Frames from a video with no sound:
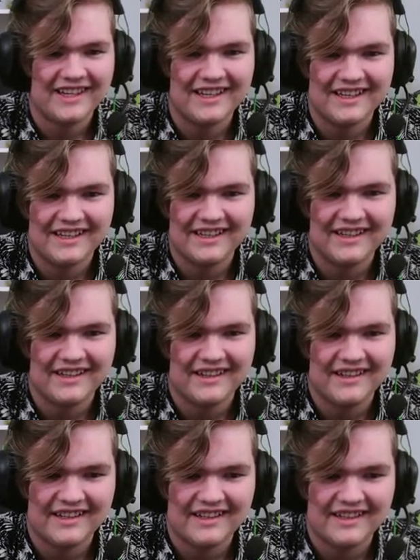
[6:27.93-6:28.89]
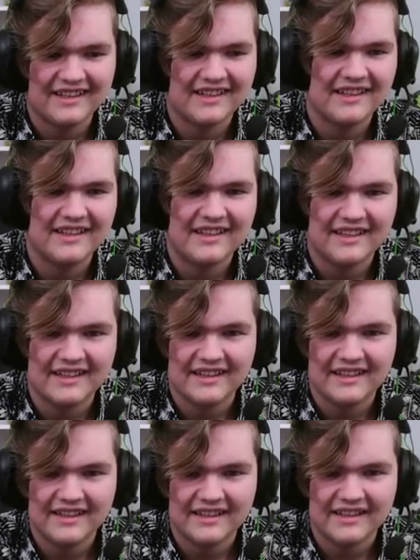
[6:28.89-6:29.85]

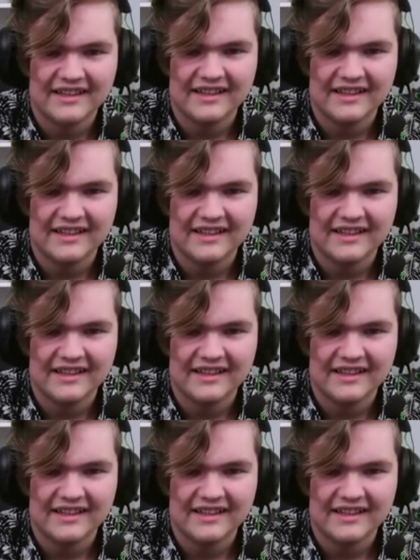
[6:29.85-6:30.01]
No words are spoken by the person on screen.